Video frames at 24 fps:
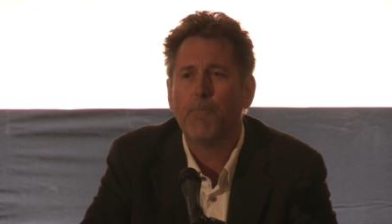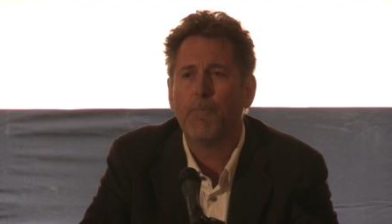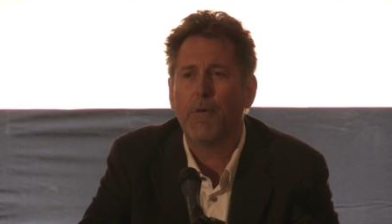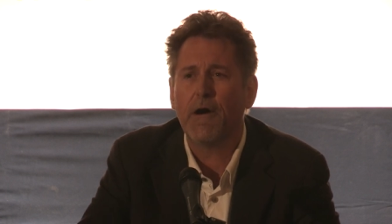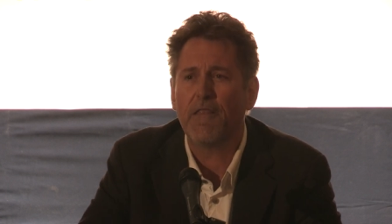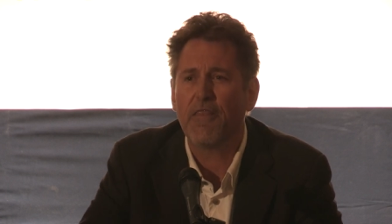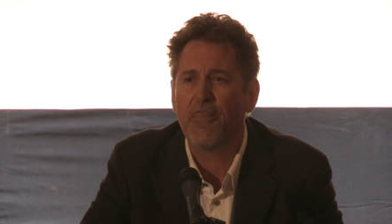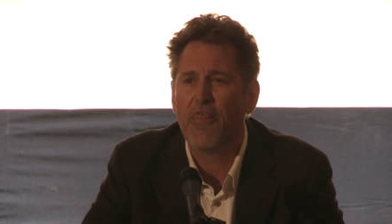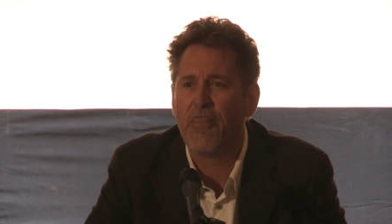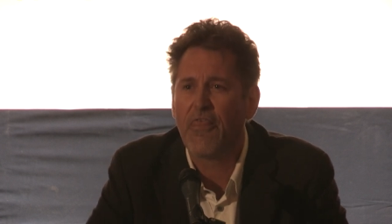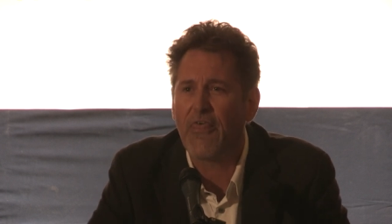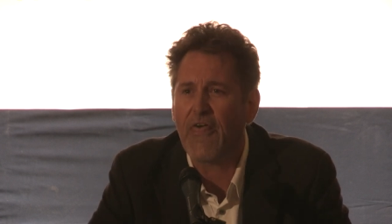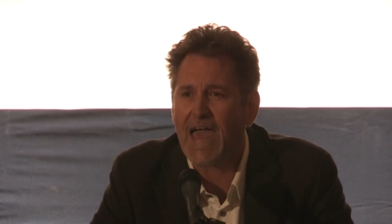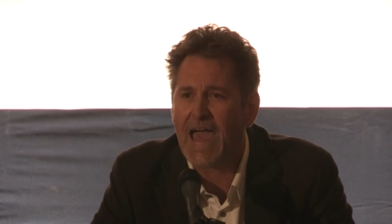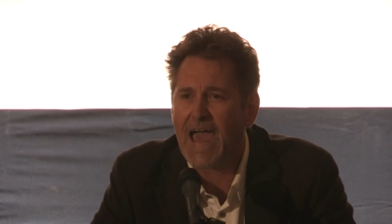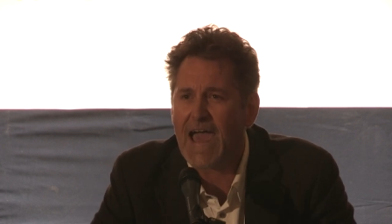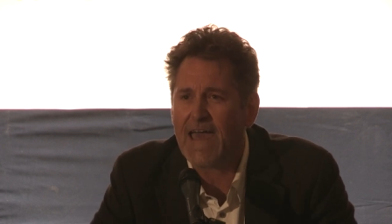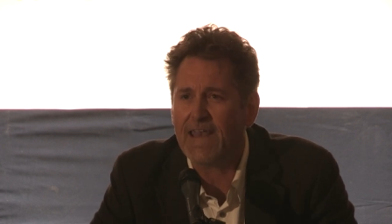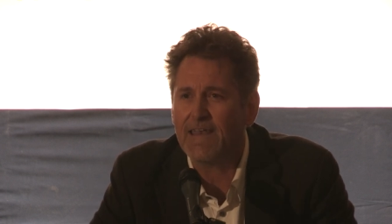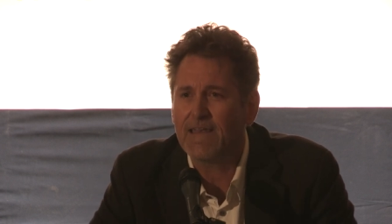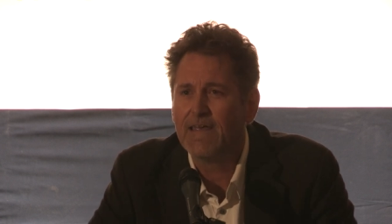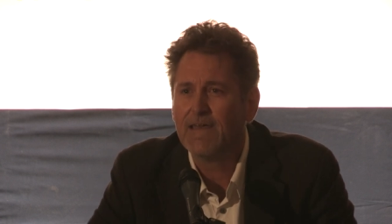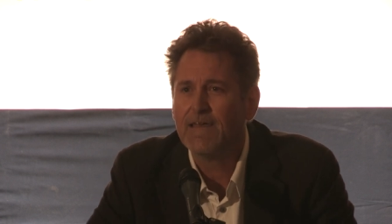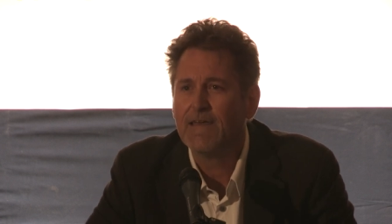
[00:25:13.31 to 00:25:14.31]
But
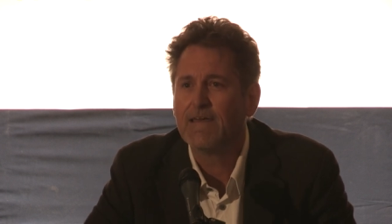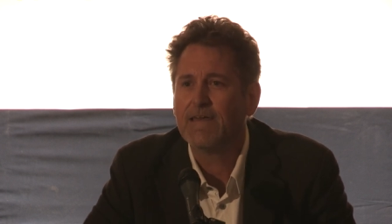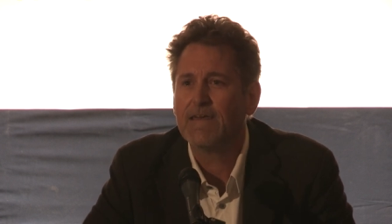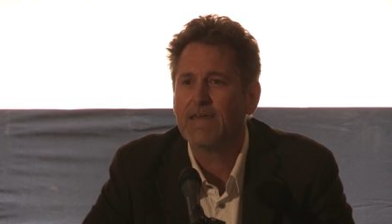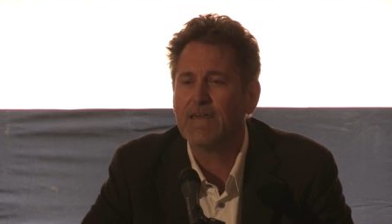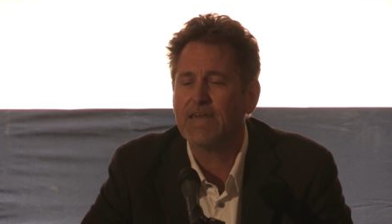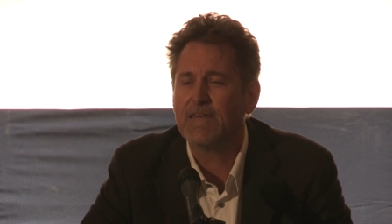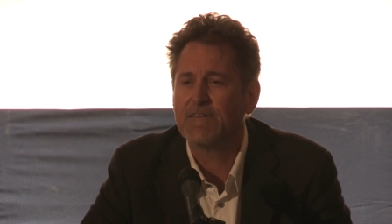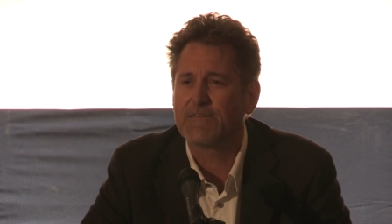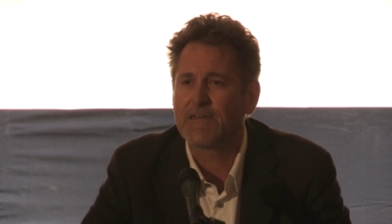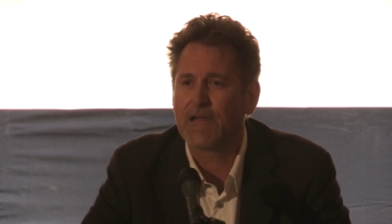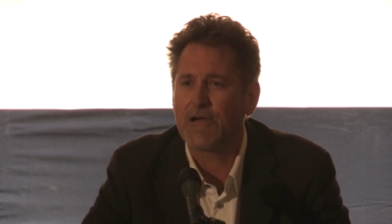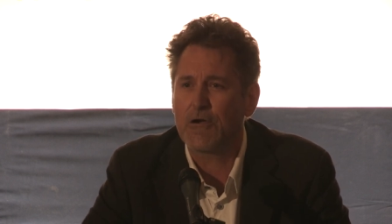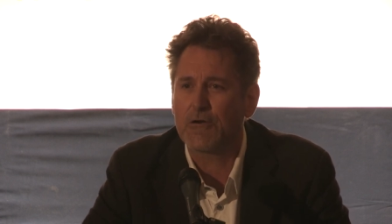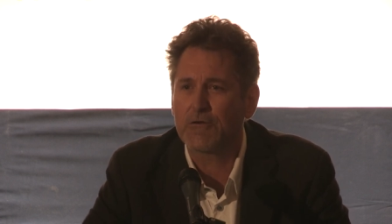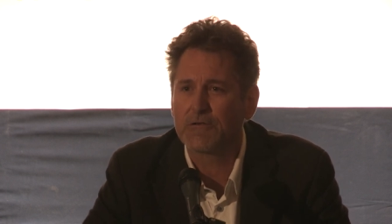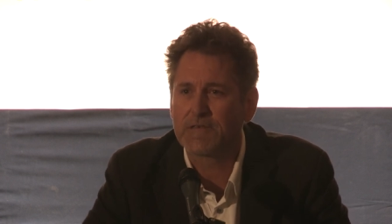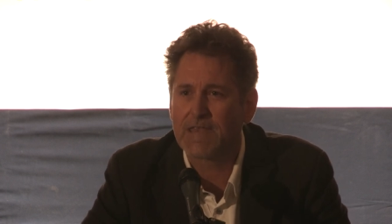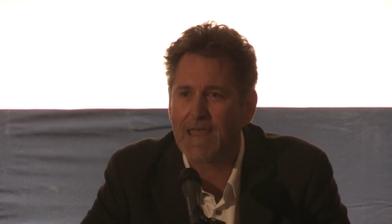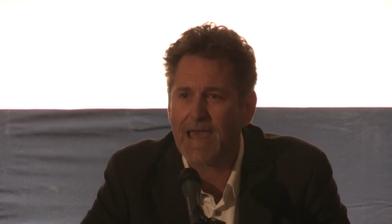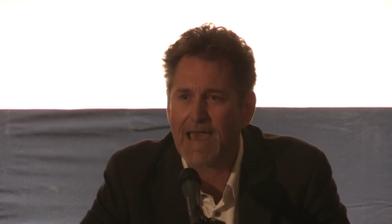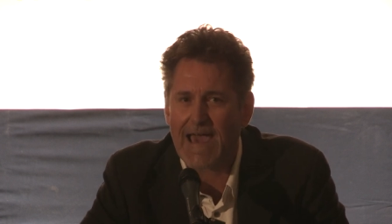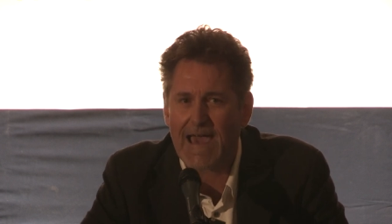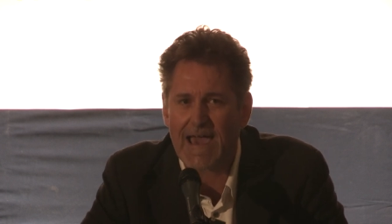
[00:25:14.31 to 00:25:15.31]
that is
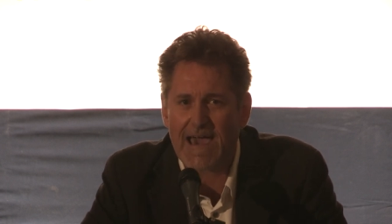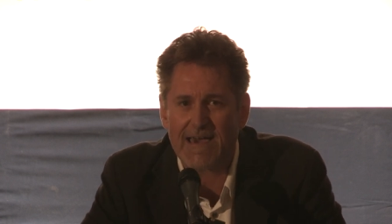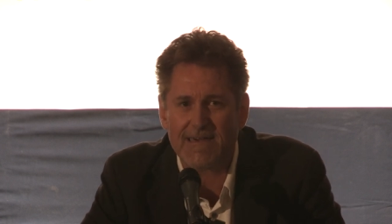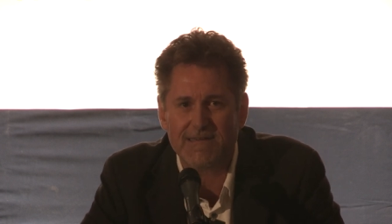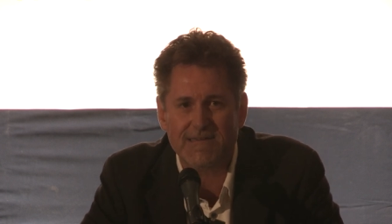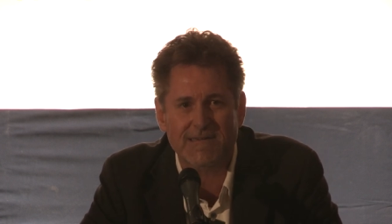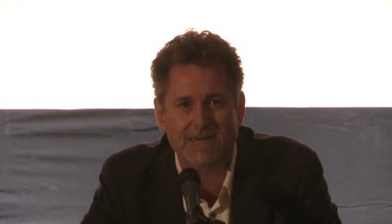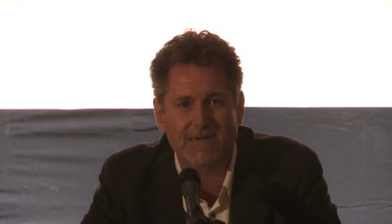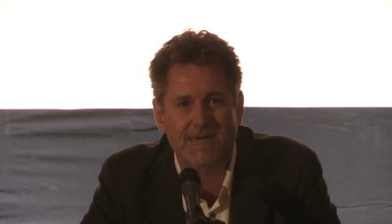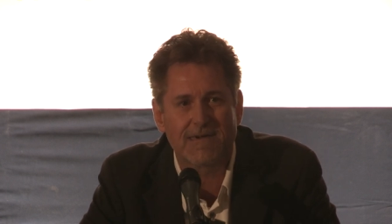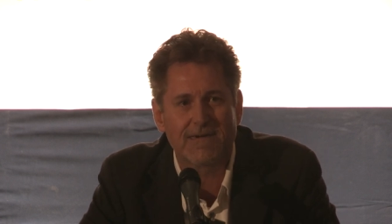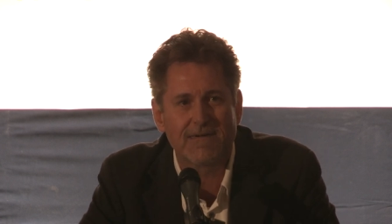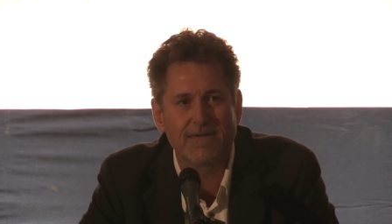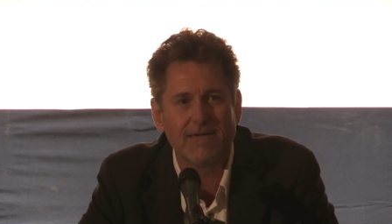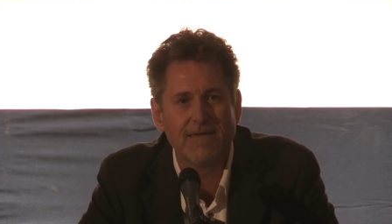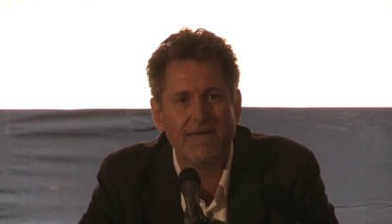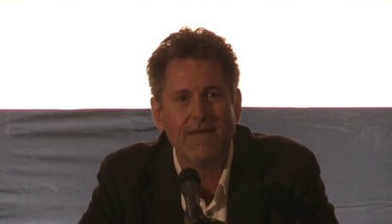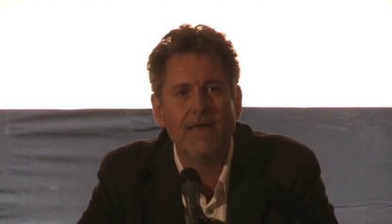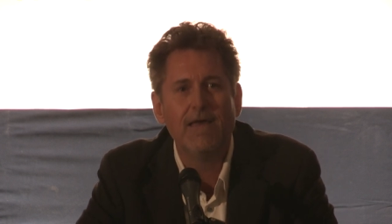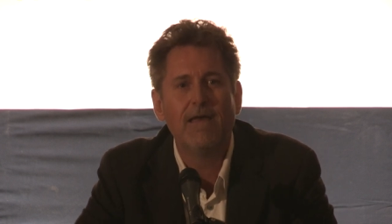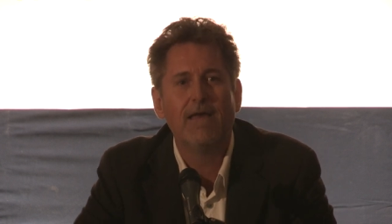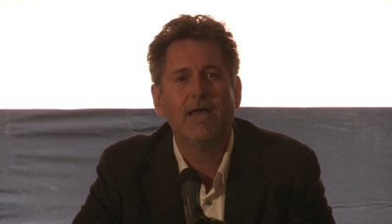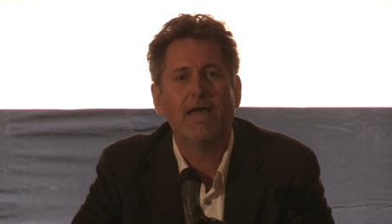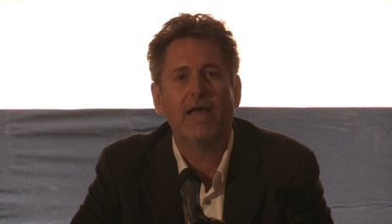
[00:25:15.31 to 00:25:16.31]
our task,
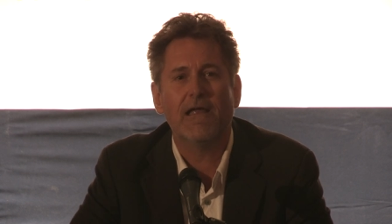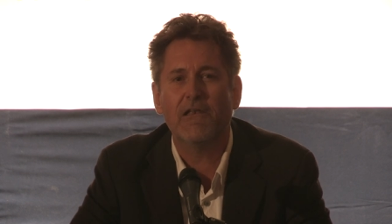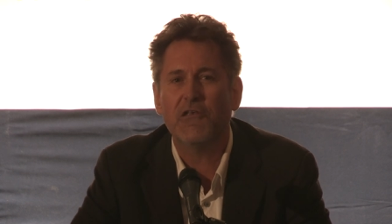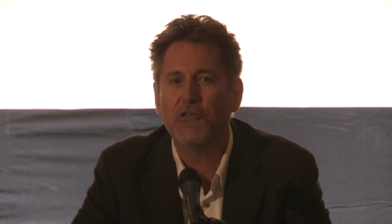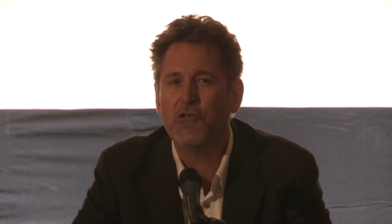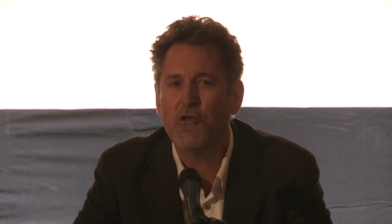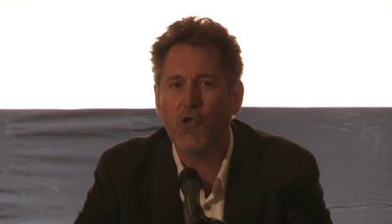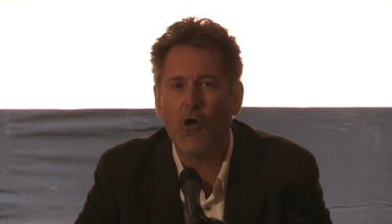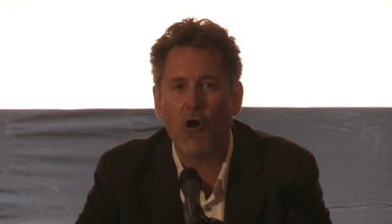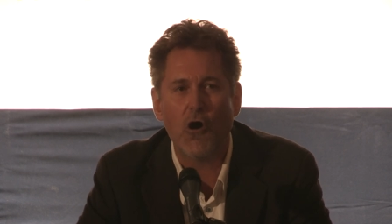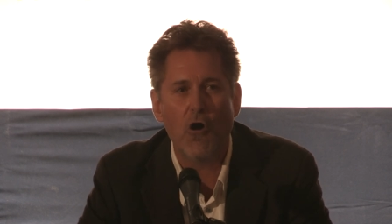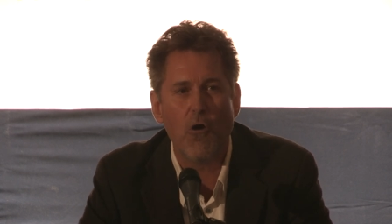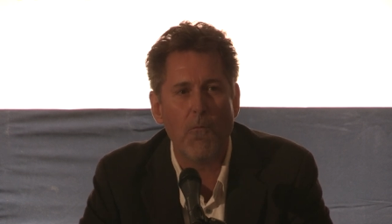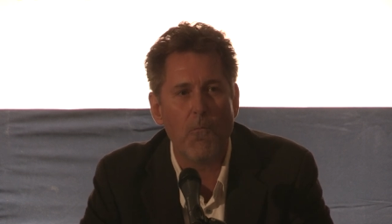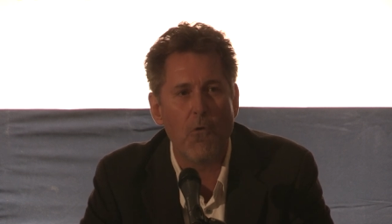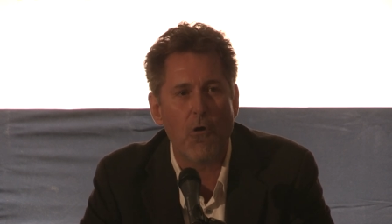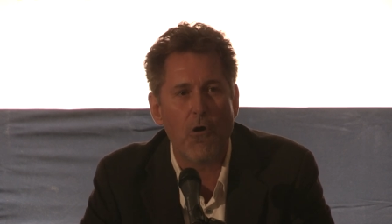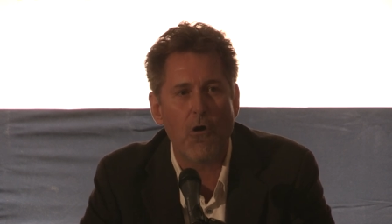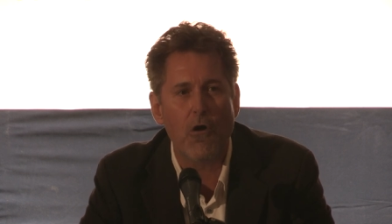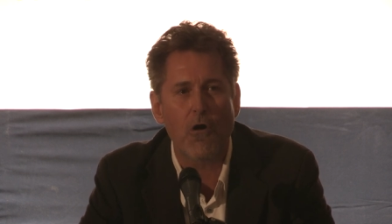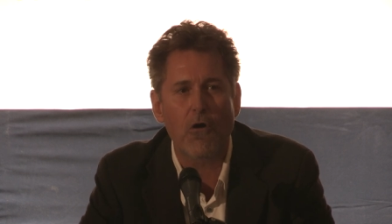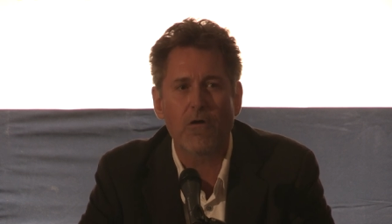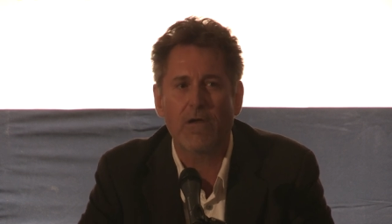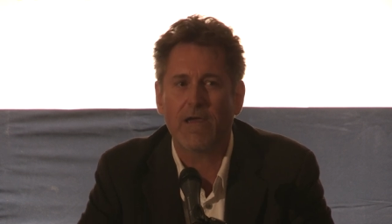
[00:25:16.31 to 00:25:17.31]
and no
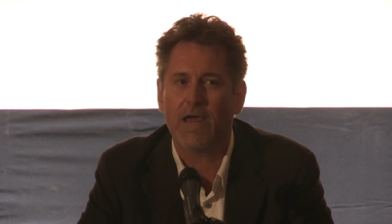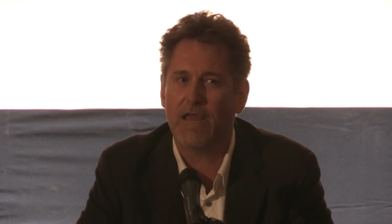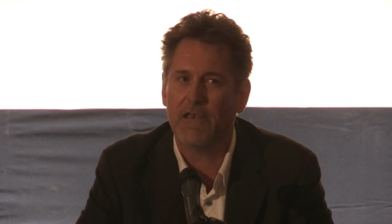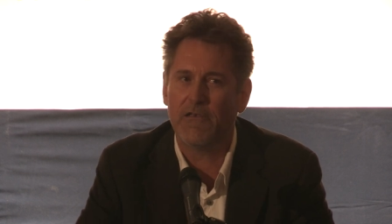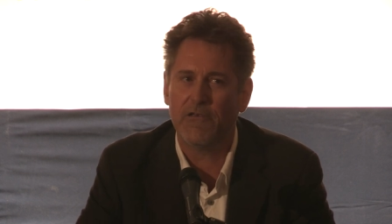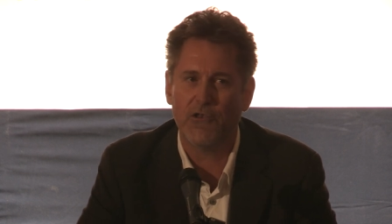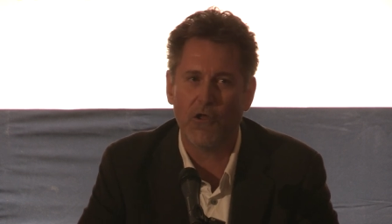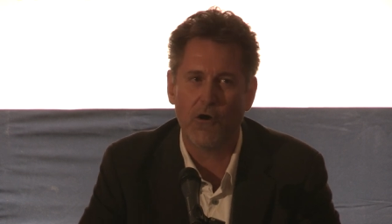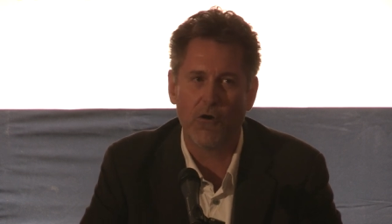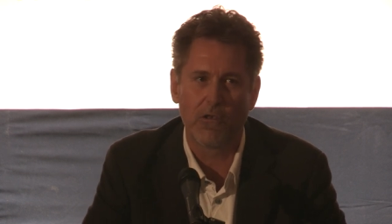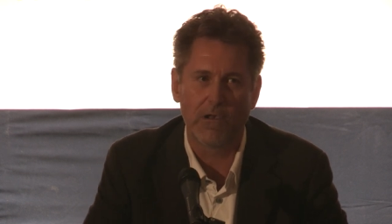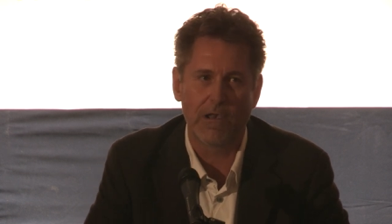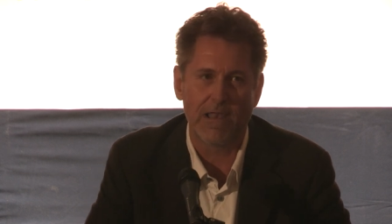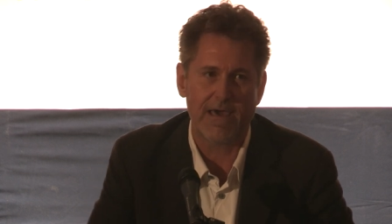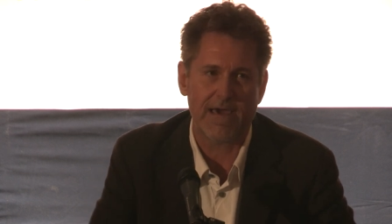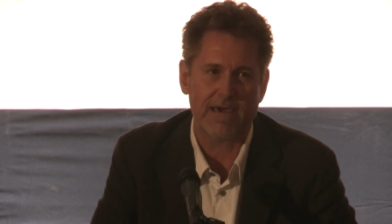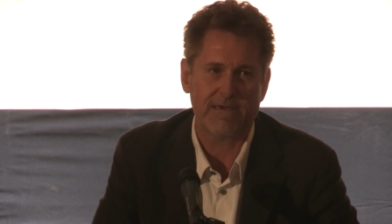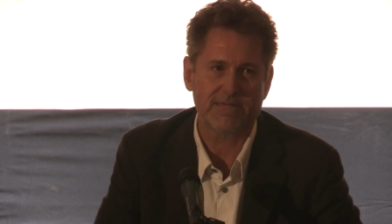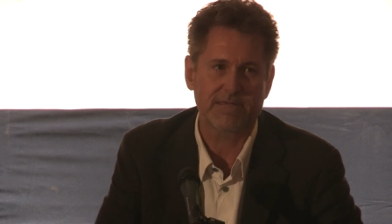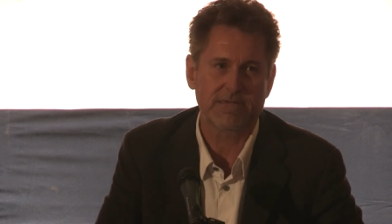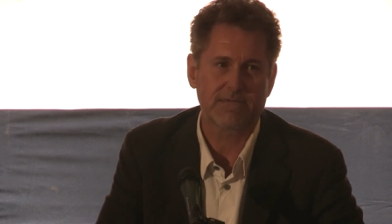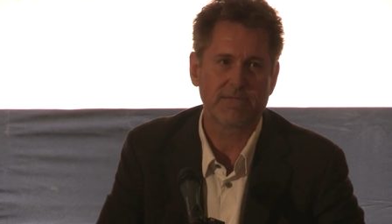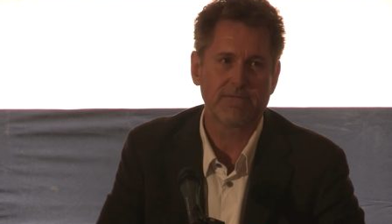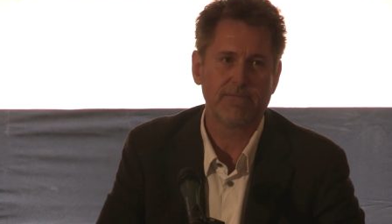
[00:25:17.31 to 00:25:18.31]
more and no
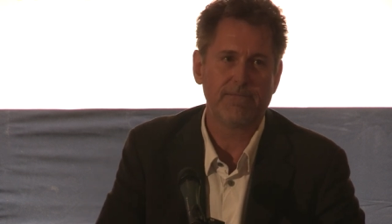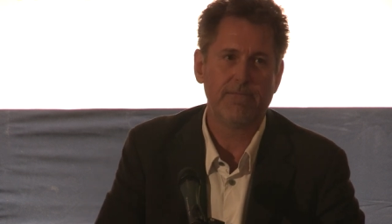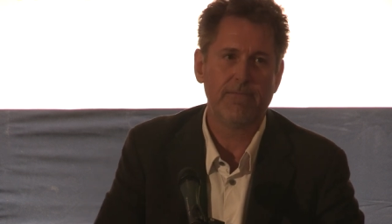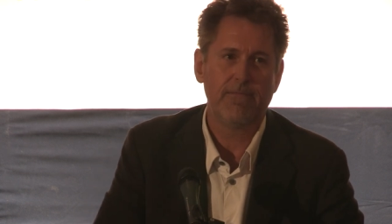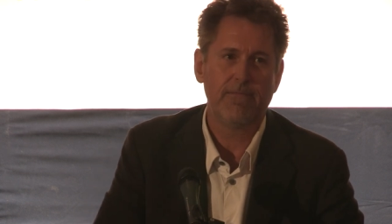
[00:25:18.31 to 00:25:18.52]
less.